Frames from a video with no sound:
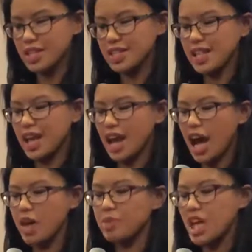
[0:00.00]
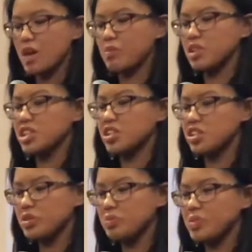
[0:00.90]
is that I became a
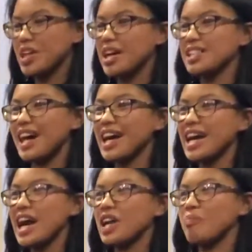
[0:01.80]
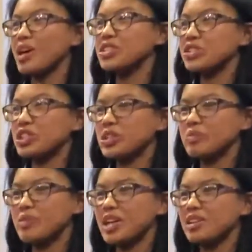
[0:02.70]
leader because I had a mentor.
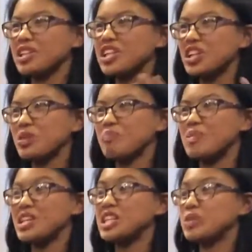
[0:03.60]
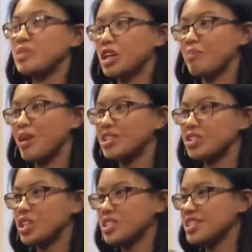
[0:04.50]
Being a leader means being a
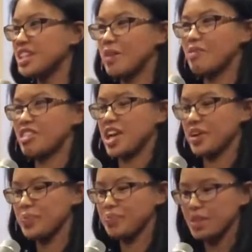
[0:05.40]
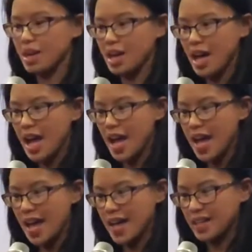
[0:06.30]
mentor. It's the same thing.
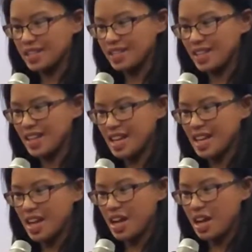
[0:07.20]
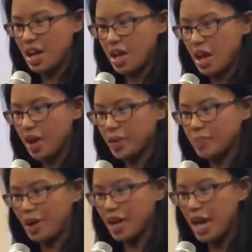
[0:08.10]
And
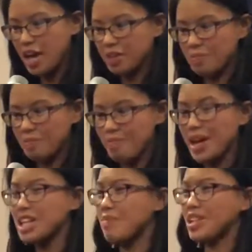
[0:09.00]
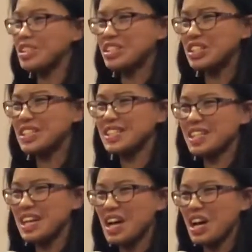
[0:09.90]
I had many
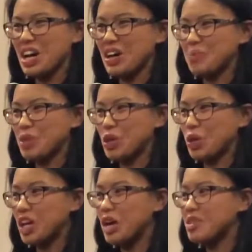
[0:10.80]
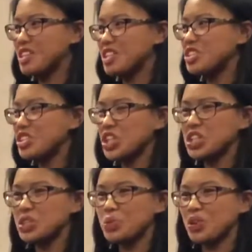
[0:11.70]
mentors growing up in this
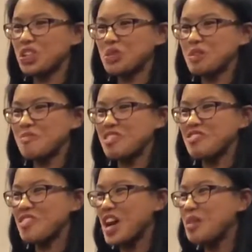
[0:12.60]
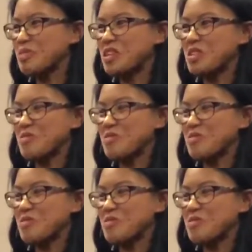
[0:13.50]
church, whether it be my family,